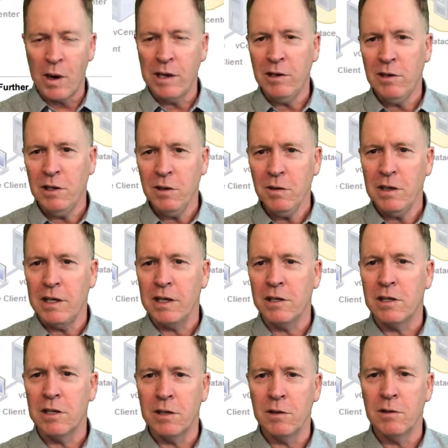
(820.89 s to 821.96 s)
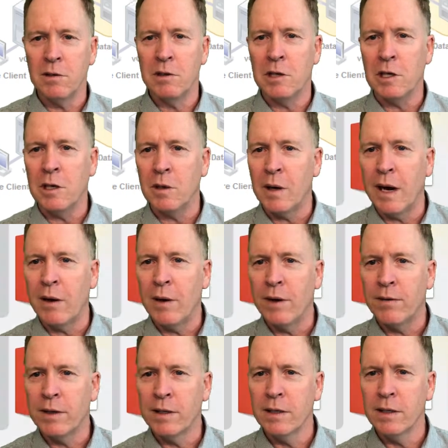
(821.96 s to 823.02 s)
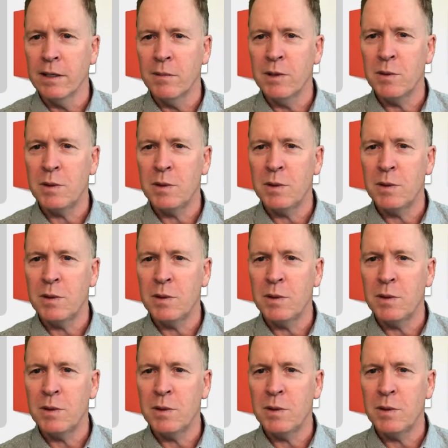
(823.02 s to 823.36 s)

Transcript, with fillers: What you do need to do, however, let me